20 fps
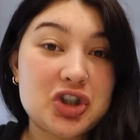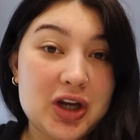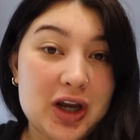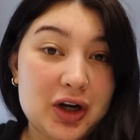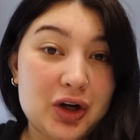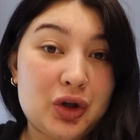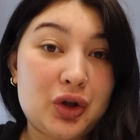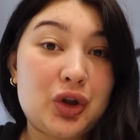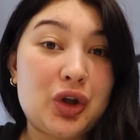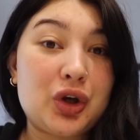
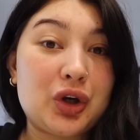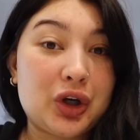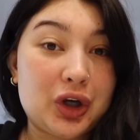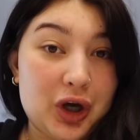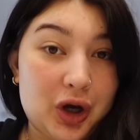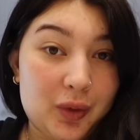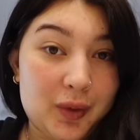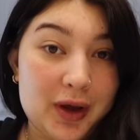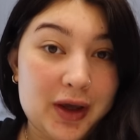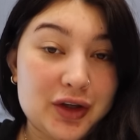channel
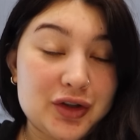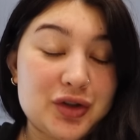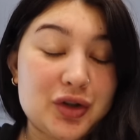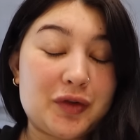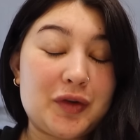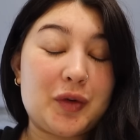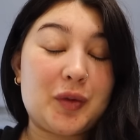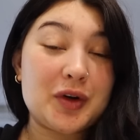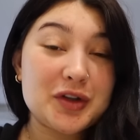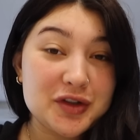going. So
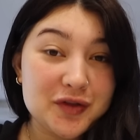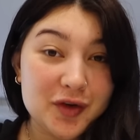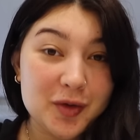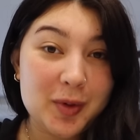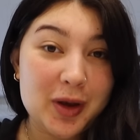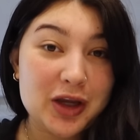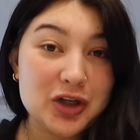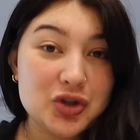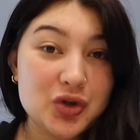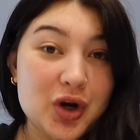if it wasn't for
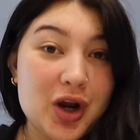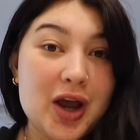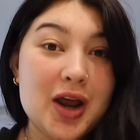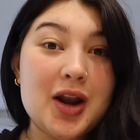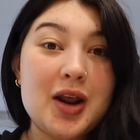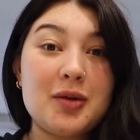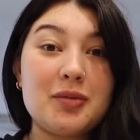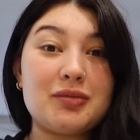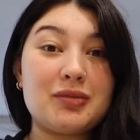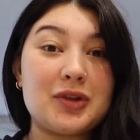
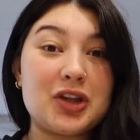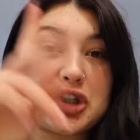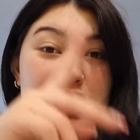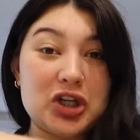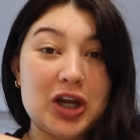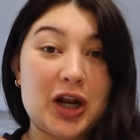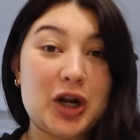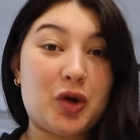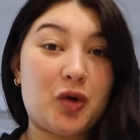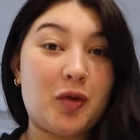Patreon, this
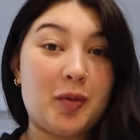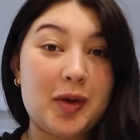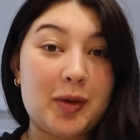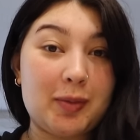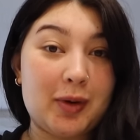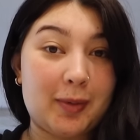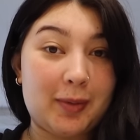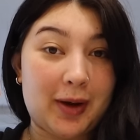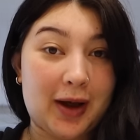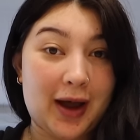channel would be
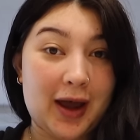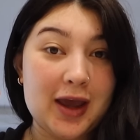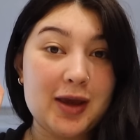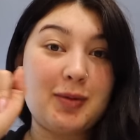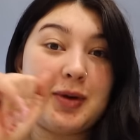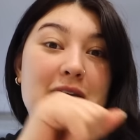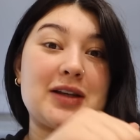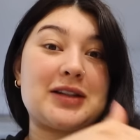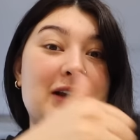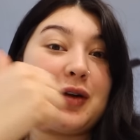bye-bye
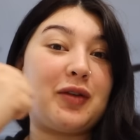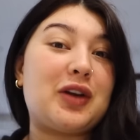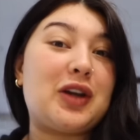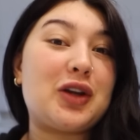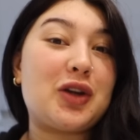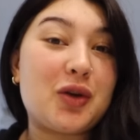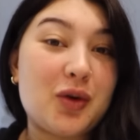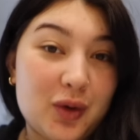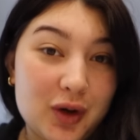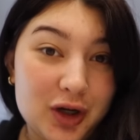because I would need
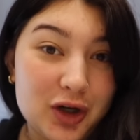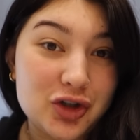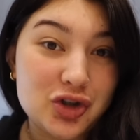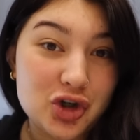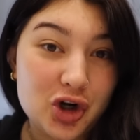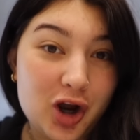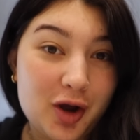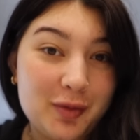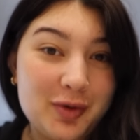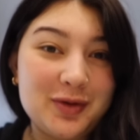to go get a
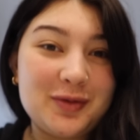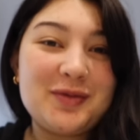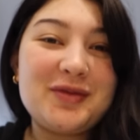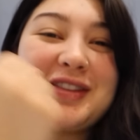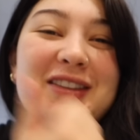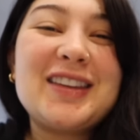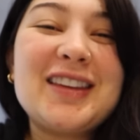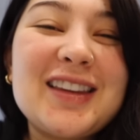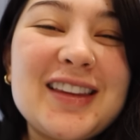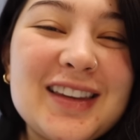job.
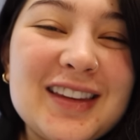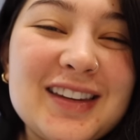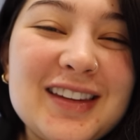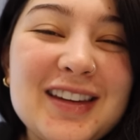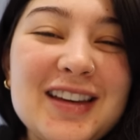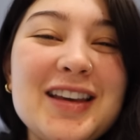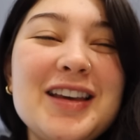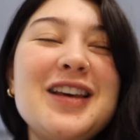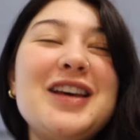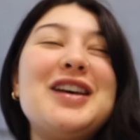
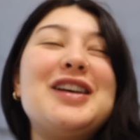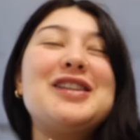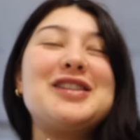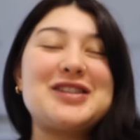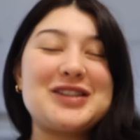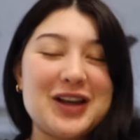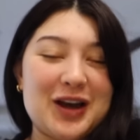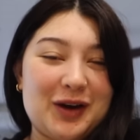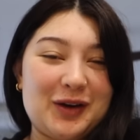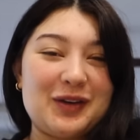
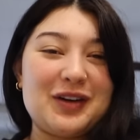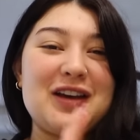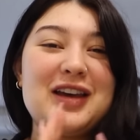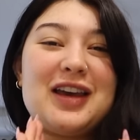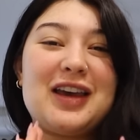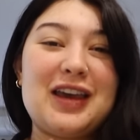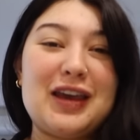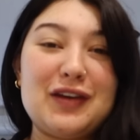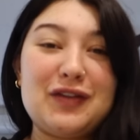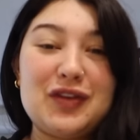So,
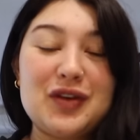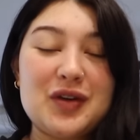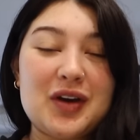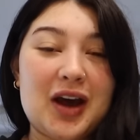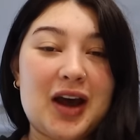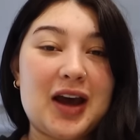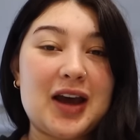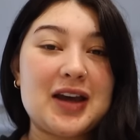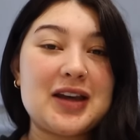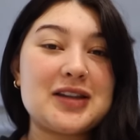if you
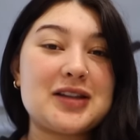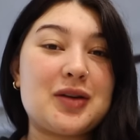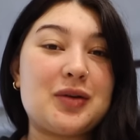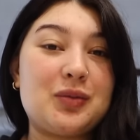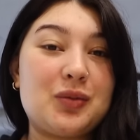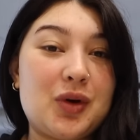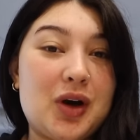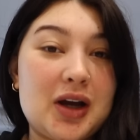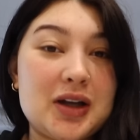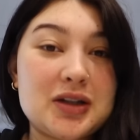guys
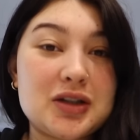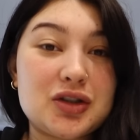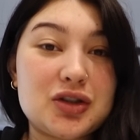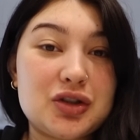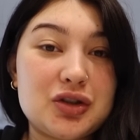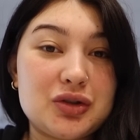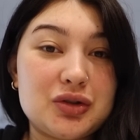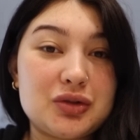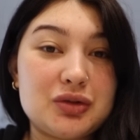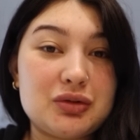want
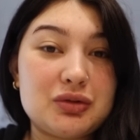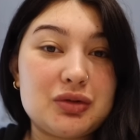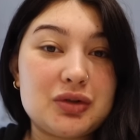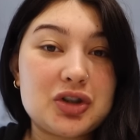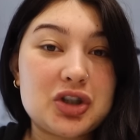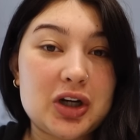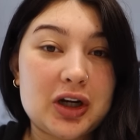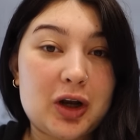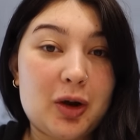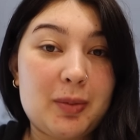to
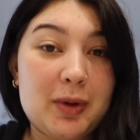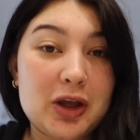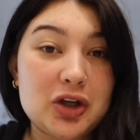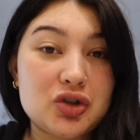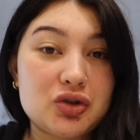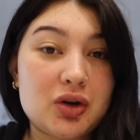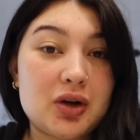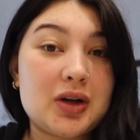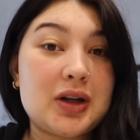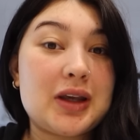check out
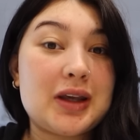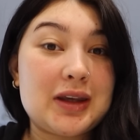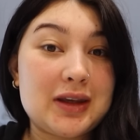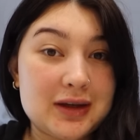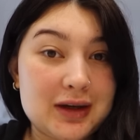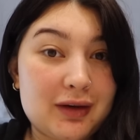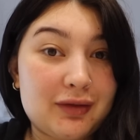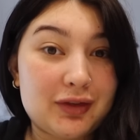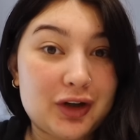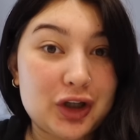Patreon, you
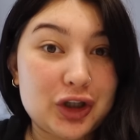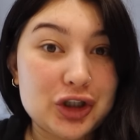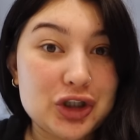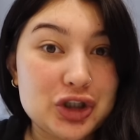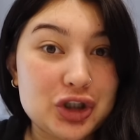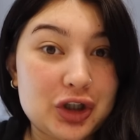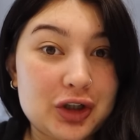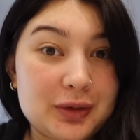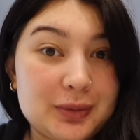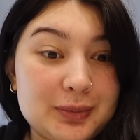definitely
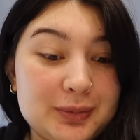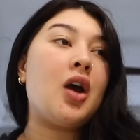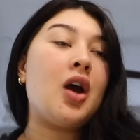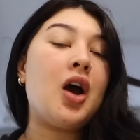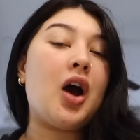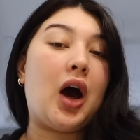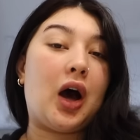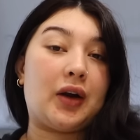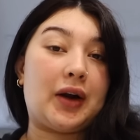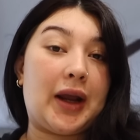should.
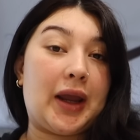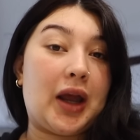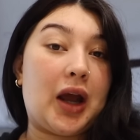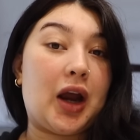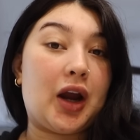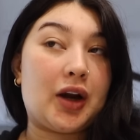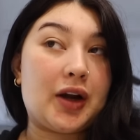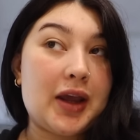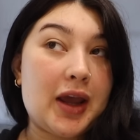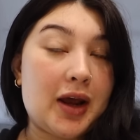All right,
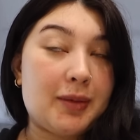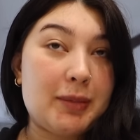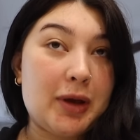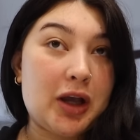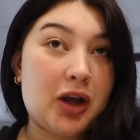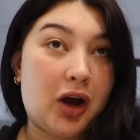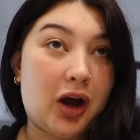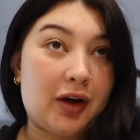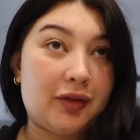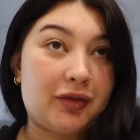I already had my
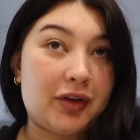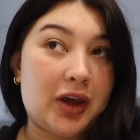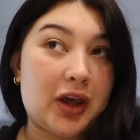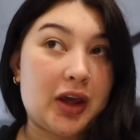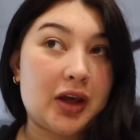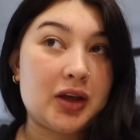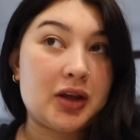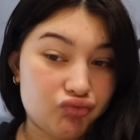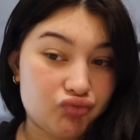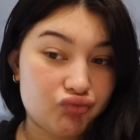
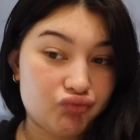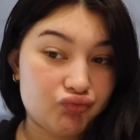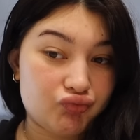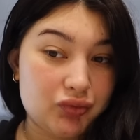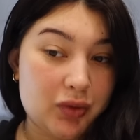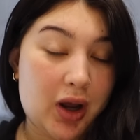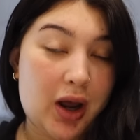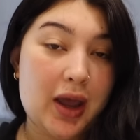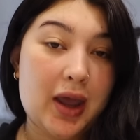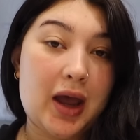coffee.
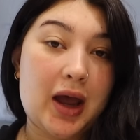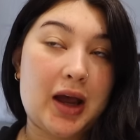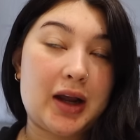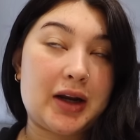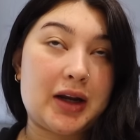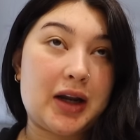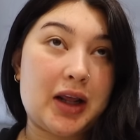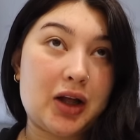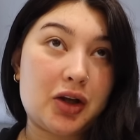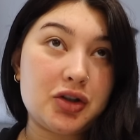I had
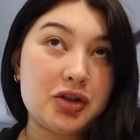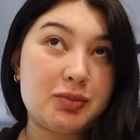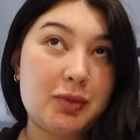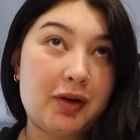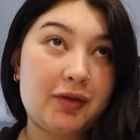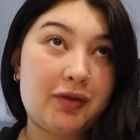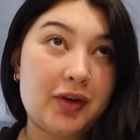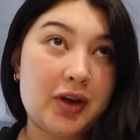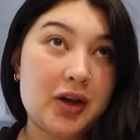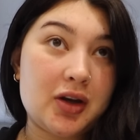an English
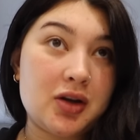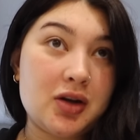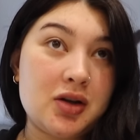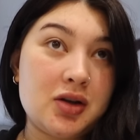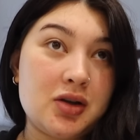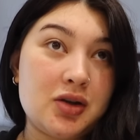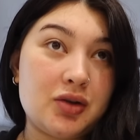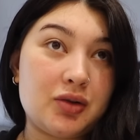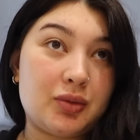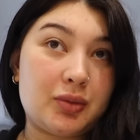
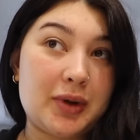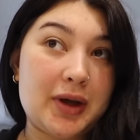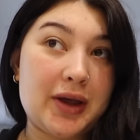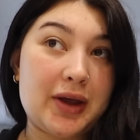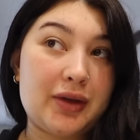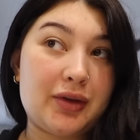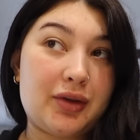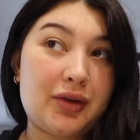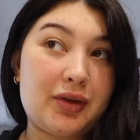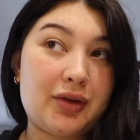muffin
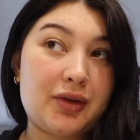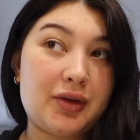with